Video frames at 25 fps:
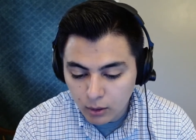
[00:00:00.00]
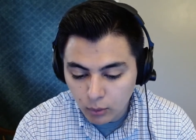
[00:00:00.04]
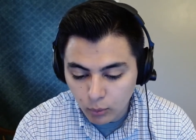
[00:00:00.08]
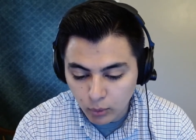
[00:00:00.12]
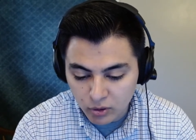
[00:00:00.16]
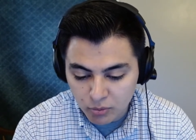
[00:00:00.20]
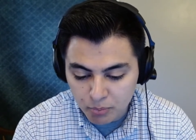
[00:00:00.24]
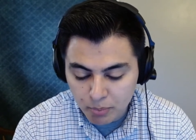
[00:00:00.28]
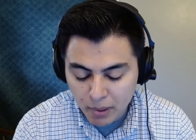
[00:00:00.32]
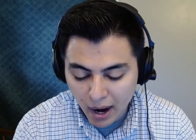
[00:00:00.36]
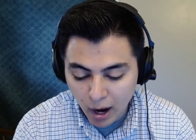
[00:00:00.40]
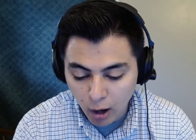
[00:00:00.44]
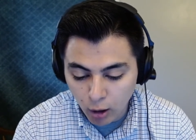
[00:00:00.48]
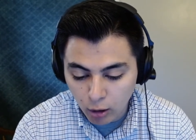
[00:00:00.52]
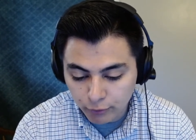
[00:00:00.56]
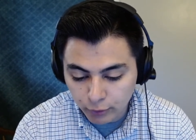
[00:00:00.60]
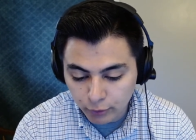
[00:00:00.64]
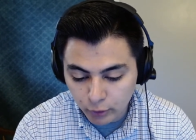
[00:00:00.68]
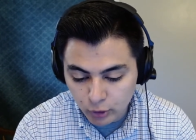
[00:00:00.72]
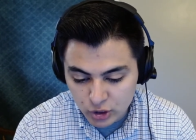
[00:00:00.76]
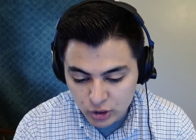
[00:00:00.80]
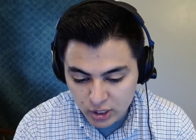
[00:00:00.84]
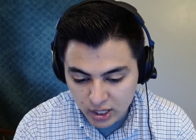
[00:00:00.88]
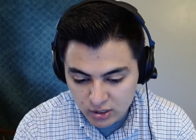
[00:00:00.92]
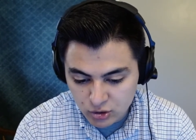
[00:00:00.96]
with
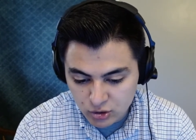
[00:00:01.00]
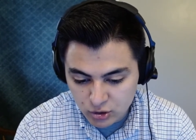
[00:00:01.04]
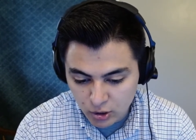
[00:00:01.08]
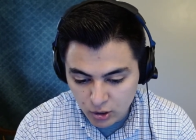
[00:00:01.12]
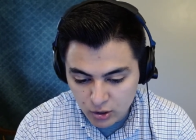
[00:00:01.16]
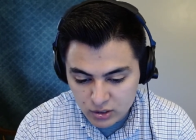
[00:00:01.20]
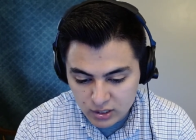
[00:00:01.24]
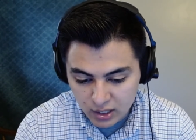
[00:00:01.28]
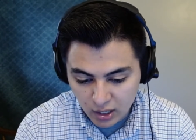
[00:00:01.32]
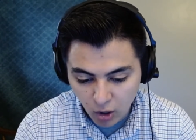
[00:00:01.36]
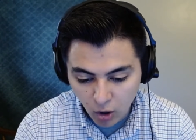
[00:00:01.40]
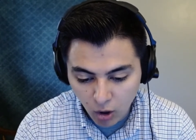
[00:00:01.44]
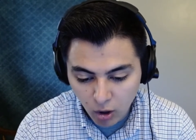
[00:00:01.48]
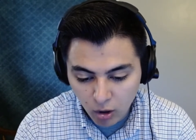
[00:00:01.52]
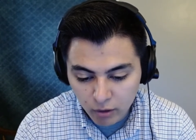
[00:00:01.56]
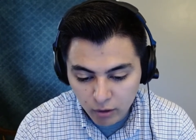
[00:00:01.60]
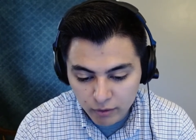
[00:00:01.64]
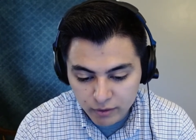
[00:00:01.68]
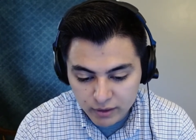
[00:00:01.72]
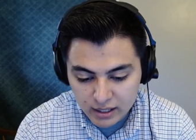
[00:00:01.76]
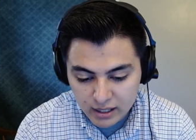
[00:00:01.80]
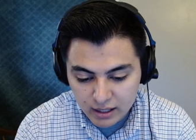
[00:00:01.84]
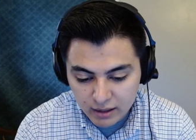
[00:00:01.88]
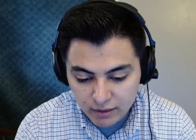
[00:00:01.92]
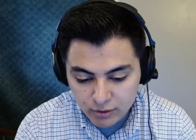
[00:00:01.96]
powerful gestures and all
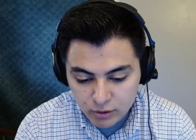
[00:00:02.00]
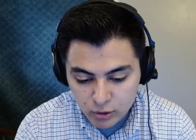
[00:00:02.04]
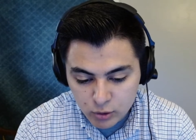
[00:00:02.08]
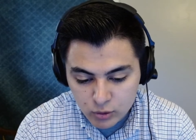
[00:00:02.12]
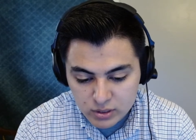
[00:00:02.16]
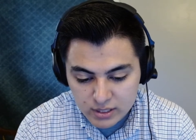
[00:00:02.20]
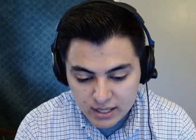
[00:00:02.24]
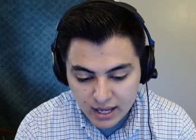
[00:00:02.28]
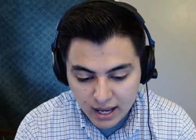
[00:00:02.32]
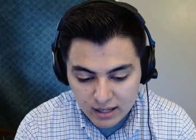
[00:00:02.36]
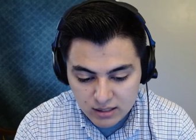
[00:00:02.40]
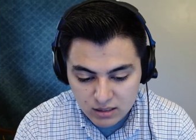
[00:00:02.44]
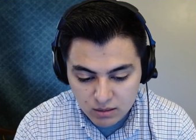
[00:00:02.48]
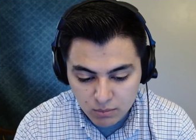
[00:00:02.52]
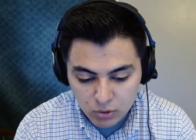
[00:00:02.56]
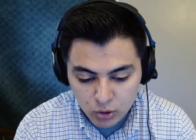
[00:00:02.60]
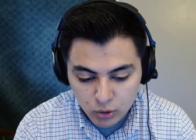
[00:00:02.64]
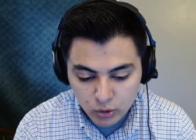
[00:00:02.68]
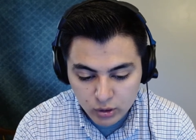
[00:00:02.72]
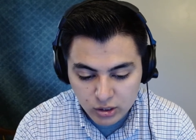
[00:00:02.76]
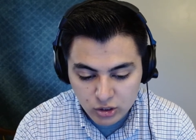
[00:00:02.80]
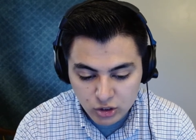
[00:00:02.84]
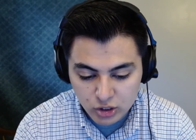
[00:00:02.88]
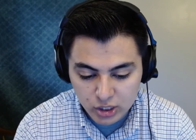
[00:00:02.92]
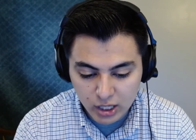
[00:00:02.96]
the enthusiasm you
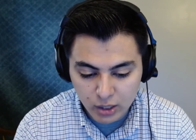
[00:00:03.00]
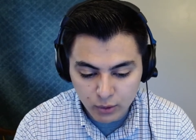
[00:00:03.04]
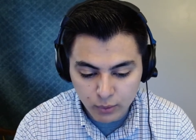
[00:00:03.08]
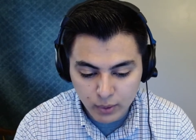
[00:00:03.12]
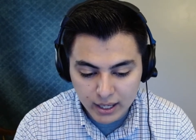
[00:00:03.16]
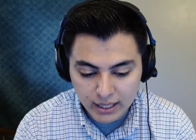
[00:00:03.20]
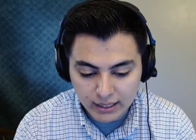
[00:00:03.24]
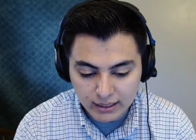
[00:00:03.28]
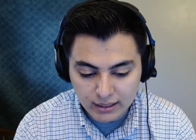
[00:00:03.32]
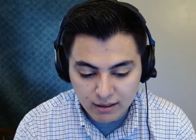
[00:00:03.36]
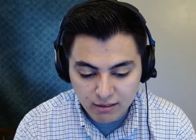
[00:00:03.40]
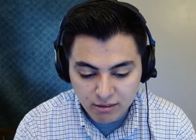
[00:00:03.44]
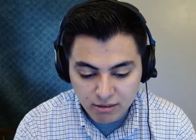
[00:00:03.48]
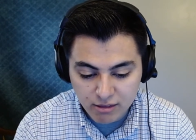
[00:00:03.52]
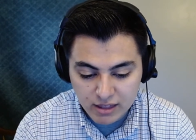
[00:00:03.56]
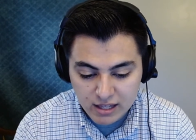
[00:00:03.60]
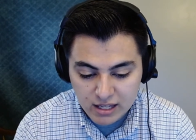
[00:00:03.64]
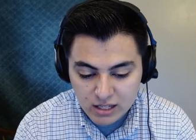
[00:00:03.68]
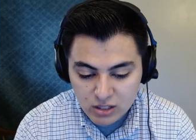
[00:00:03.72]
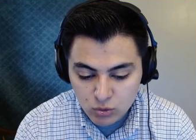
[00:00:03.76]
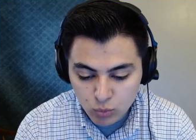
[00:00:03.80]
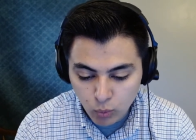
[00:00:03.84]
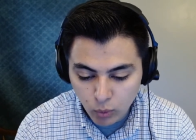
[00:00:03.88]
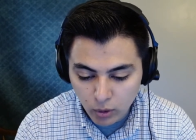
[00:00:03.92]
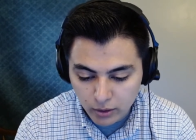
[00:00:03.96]
can generate
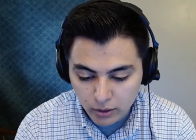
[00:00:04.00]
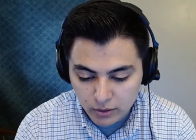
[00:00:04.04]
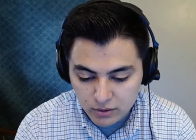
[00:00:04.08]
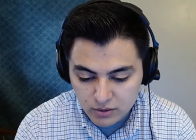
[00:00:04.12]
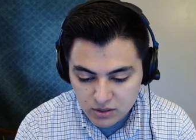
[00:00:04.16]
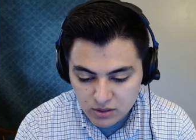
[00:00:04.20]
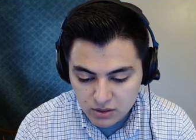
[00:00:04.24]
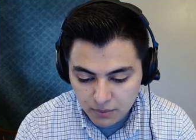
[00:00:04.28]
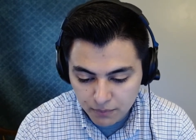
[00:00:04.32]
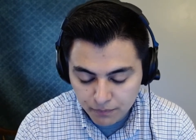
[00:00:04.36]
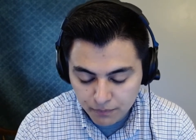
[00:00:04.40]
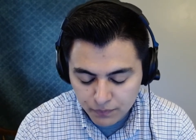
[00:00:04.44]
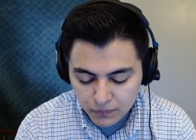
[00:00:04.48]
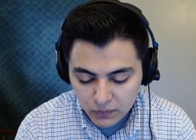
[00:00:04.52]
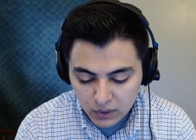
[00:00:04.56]
these words.